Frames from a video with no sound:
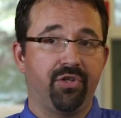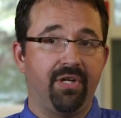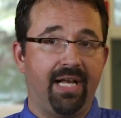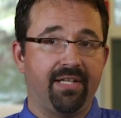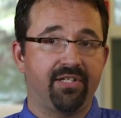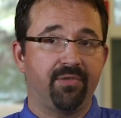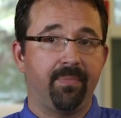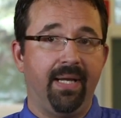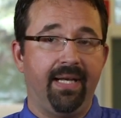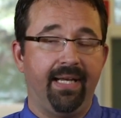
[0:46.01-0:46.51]

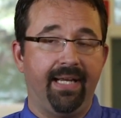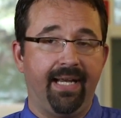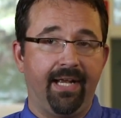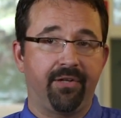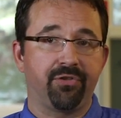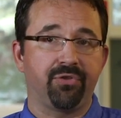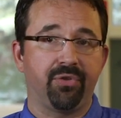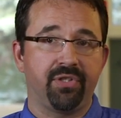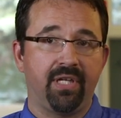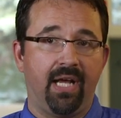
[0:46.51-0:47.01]
not spending
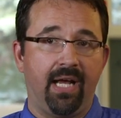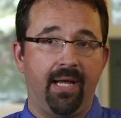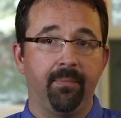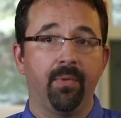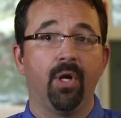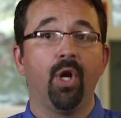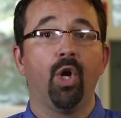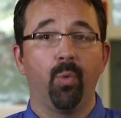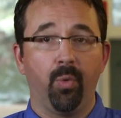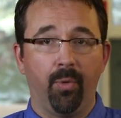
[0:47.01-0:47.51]
extra time
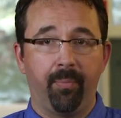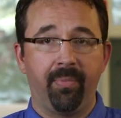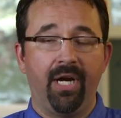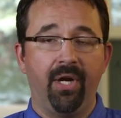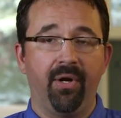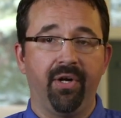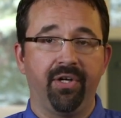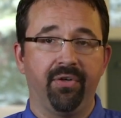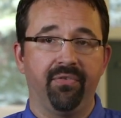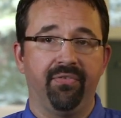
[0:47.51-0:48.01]

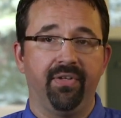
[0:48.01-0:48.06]
repairing your